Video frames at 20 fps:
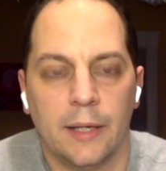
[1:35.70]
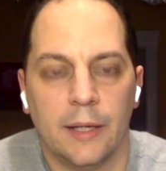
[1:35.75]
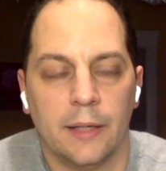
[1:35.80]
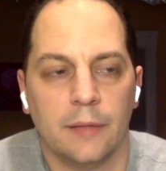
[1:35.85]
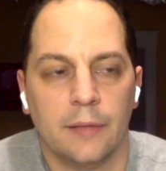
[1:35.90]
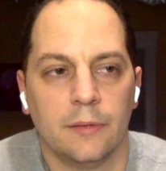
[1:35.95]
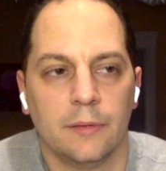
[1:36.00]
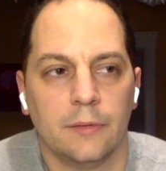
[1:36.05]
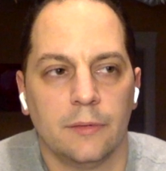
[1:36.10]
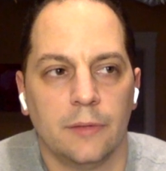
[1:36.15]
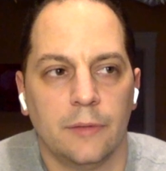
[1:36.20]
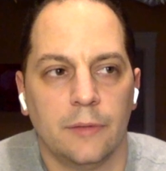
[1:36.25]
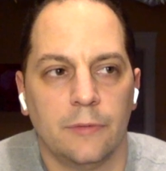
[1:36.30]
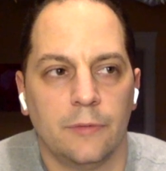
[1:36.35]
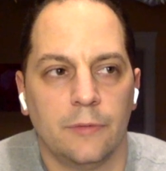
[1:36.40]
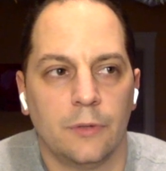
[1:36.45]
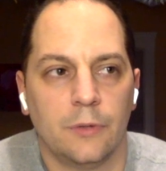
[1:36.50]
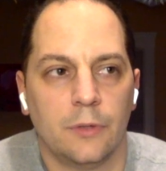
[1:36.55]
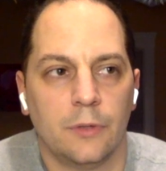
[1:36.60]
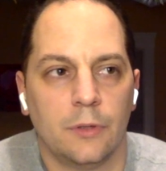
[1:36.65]
at it
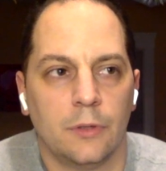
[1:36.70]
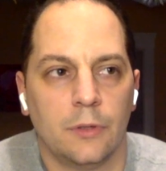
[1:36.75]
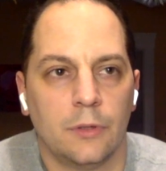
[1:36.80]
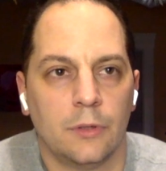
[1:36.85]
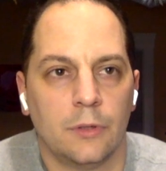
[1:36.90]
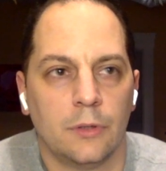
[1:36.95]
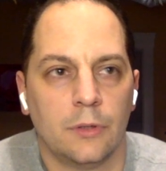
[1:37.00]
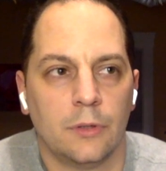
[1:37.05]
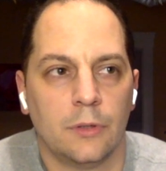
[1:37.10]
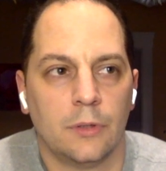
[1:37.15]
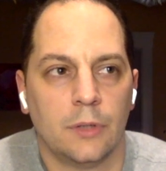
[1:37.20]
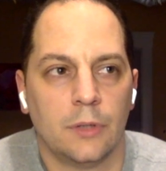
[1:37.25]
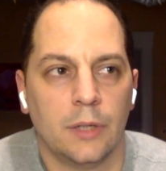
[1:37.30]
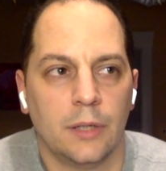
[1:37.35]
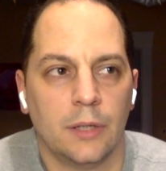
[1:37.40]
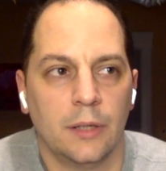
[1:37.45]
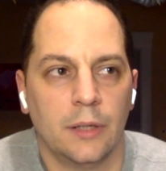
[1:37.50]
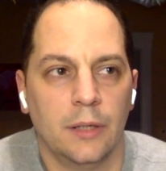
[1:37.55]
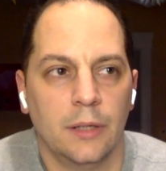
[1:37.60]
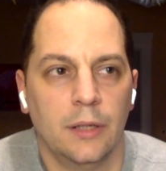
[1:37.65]
for,
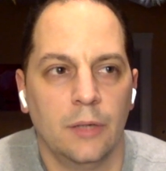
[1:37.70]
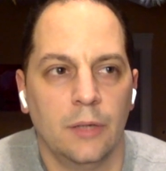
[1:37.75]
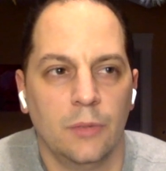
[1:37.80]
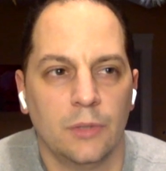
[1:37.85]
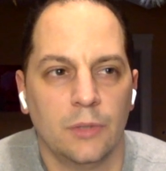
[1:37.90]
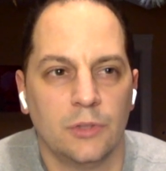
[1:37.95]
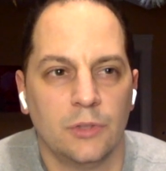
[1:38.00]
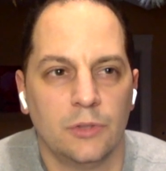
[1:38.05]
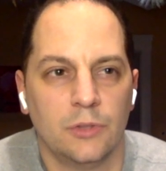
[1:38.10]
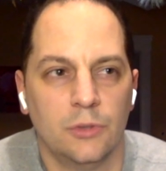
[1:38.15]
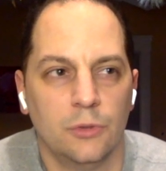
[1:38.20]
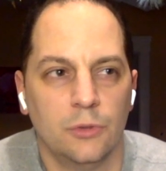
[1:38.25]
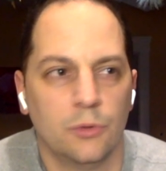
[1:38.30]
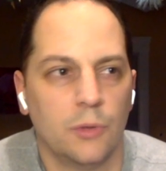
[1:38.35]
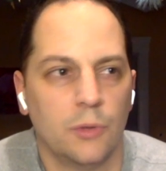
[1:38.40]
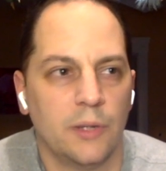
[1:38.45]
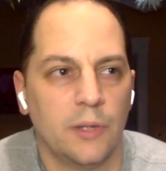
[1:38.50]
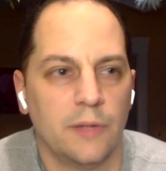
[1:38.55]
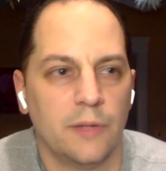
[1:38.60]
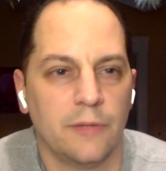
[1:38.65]
I think it was
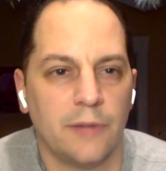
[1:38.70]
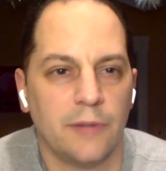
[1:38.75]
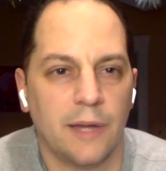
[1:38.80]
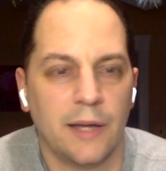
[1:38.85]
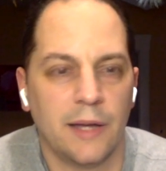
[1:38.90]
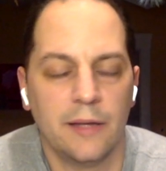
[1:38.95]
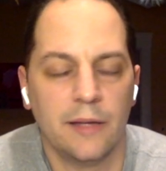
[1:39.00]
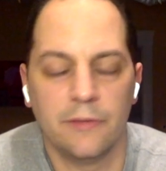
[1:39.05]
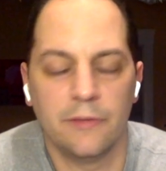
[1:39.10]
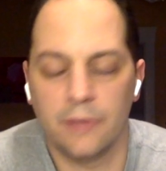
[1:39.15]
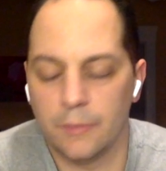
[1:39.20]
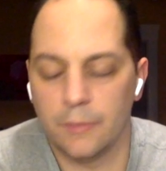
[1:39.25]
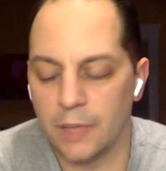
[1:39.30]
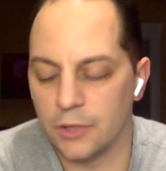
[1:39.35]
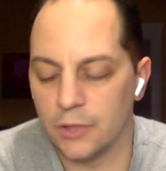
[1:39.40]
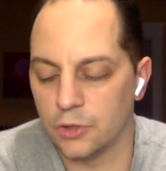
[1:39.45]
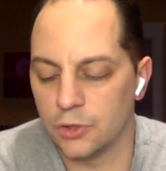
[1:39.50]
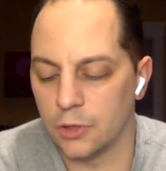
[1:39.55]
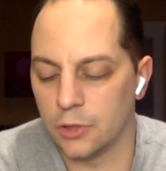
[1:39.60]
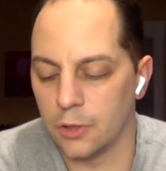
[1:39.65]
225.
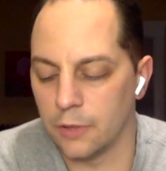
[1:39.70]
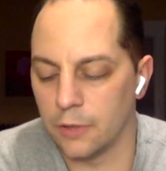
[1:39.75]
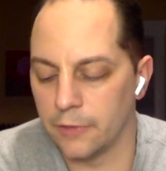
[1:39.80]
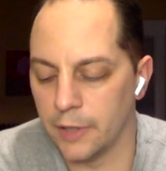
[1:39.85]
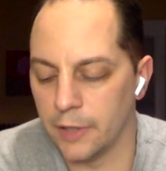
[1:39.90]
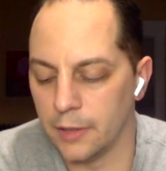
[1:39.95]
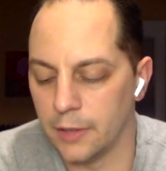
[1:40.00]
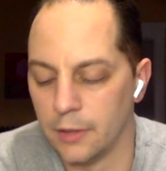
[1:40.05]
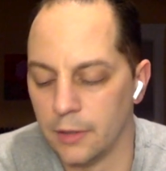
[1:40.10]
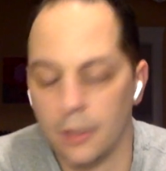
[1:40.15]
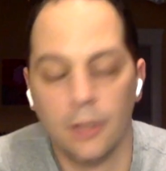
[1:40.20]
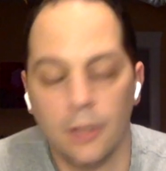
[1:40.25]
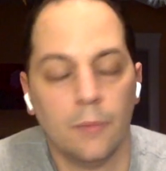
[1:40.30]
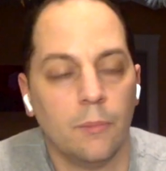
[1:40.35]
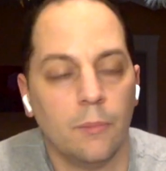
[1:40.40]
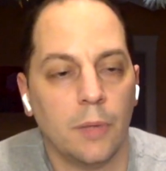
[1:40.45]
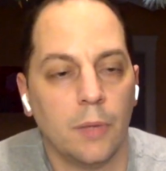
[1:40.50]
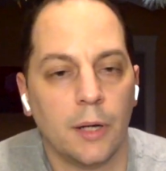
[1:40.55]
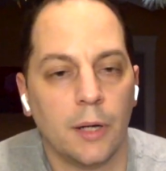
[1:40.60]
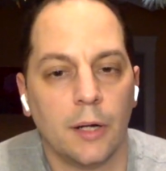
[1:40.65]
I'm not sure offhand.
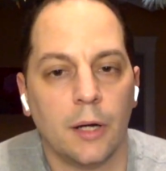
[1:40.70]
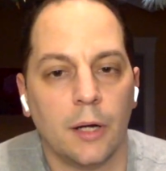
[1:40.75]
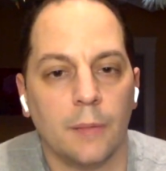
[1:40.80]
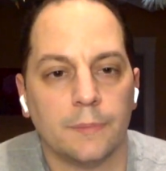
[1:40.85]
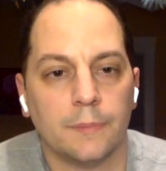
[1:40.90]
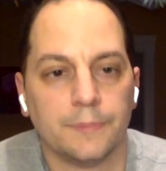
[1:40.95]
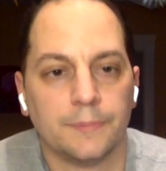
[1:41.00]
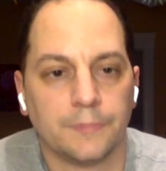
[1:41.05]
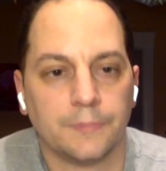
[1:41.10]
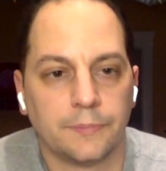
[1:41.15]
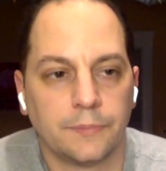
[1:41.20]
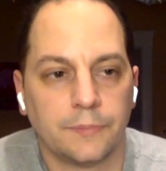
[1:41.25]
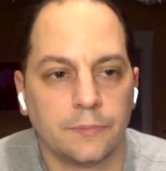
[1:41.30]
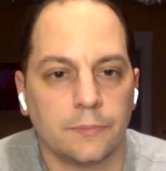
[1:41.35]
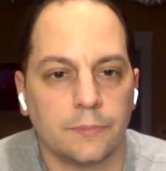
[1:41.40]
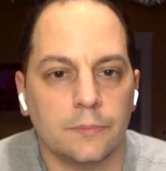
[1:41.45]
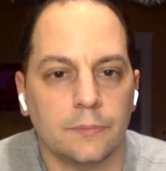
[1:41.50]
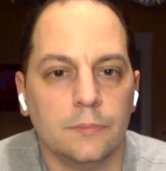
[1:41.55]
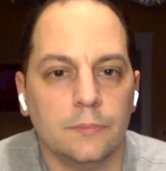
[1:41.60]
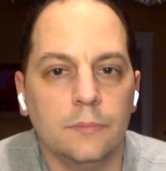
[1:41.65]
But
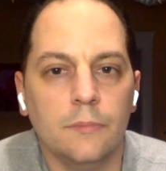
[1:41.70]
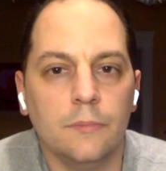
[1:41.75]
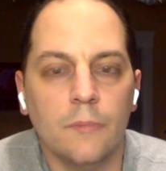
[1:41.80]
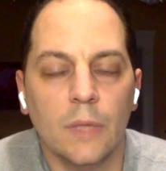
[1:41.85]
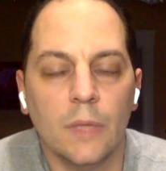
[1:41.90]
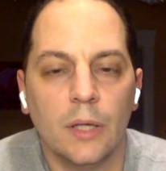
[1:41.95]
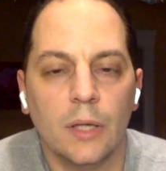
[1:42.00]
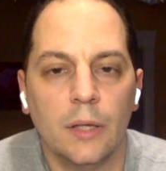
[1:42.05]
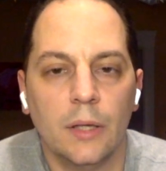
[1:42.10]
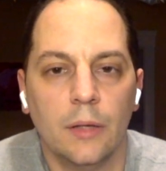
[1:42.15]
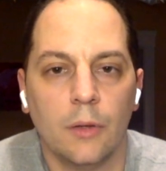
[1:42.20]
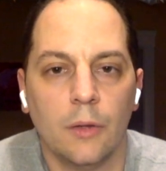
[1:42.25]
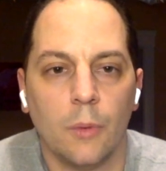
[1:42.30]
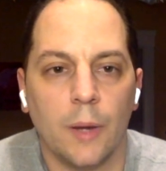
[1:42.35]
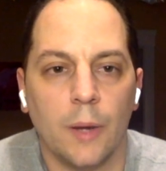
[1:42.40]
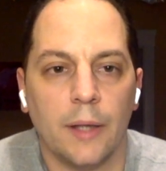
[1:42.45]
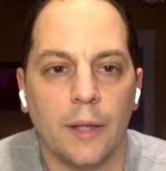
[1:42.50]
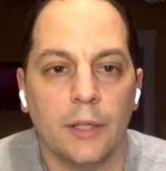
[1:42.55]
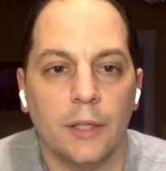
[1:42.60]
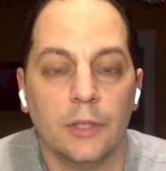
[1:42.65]

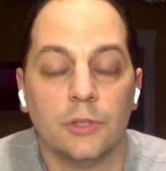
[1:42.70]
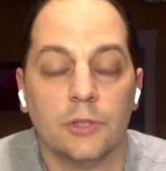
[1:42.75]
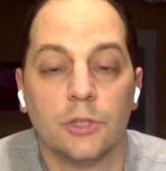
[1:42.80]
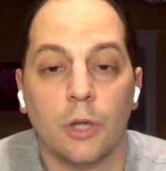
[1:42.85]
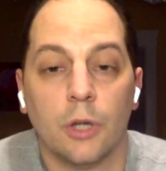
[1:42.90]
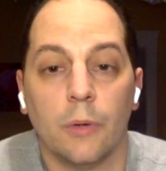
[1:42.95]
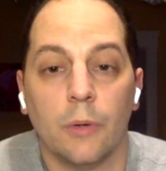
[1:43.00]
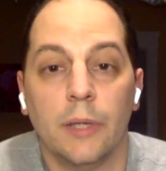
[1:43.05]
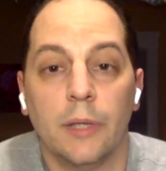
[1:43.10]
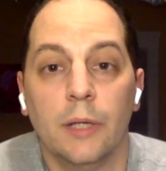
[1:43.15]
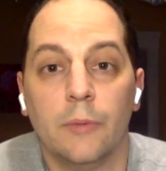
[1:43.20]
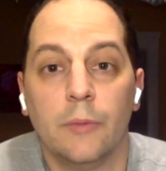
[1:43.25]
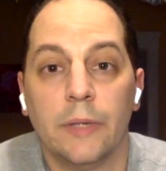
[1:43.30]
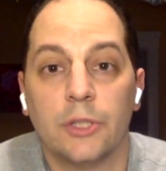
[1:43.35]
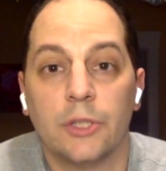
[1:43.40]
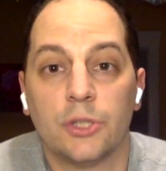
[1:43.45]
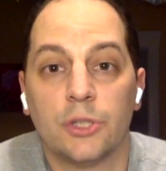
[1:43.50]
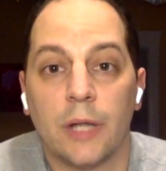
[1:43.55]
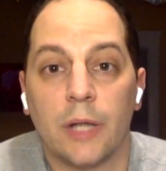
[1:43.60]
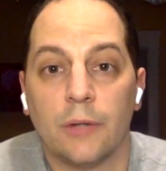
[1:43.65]
either way, so he
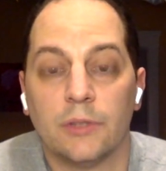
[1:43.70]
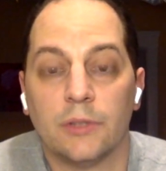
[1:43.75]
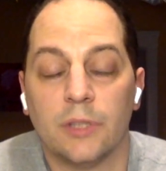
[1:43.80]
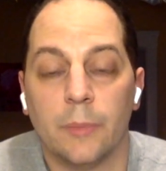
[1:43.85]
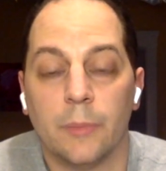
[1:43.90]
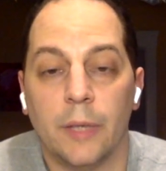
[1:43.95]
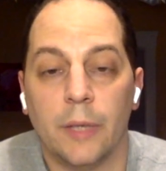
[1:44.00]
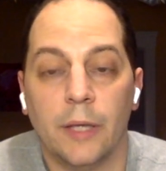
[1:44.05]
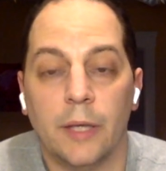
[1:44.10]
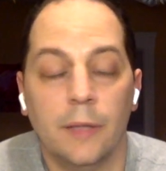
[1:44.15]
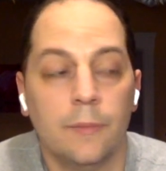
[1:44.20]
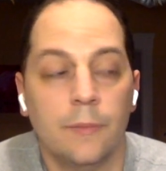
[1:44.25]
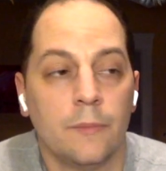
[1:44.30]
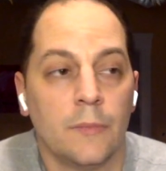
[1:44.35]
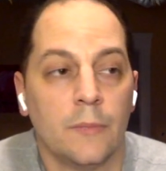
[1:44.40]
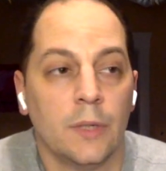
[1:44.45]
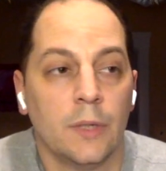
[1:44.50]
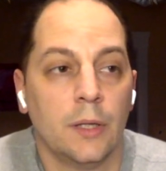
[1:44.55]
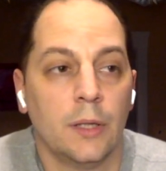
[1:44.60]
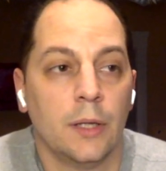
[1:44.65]
reached out to me,
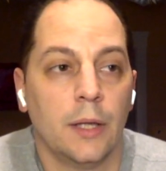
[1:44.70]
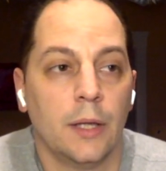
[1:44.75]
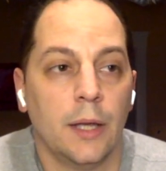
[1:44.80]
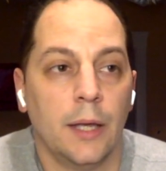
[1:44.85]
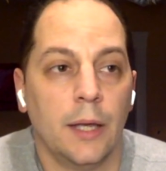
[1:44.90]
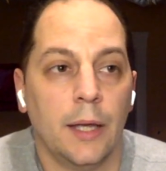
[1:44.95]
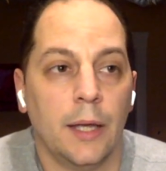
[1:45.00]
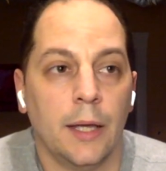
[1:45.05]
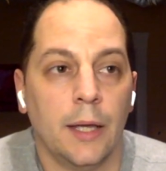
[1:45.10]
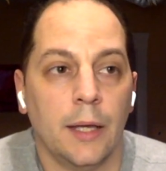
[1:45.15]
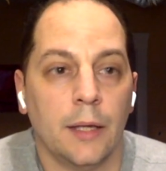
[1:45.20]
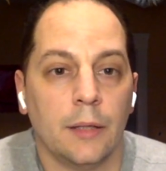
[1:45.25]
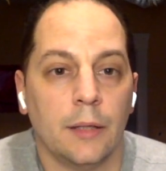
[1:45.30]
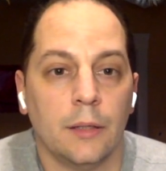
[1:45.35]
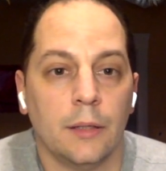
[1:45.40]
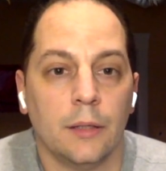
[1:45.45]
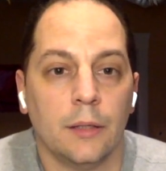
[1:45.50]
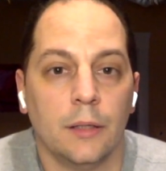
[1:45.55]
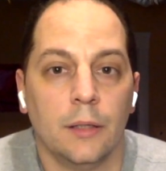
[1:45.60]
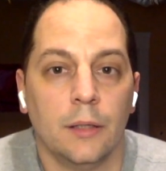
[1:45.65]

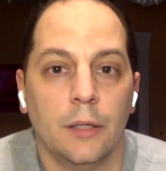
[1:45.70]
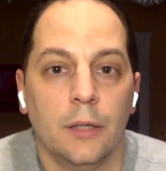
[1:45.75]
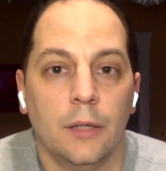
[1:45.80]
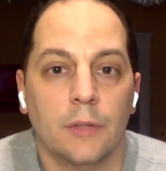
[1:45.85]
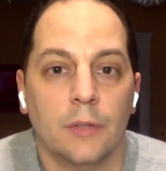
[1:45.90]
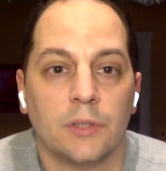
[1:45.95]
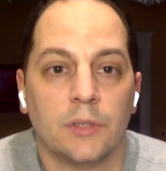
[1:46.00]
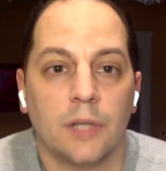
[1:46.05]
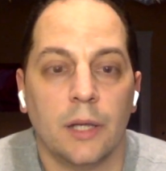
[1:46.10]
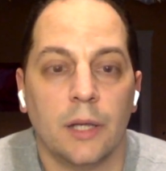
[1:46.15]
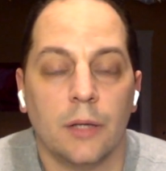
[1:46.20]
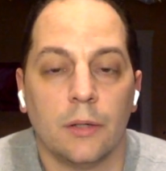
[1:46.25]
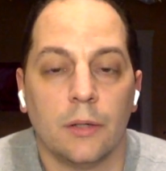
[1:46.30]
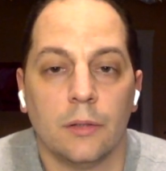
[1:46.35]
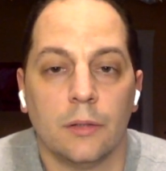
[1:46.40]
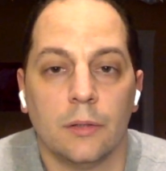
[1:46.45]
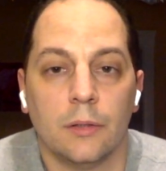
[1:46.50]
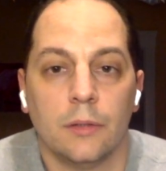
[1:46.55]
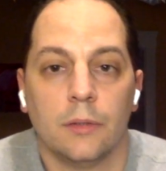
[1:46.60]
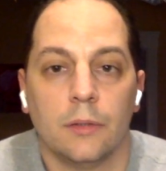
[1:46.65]
and he was
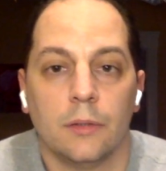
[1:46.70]
like,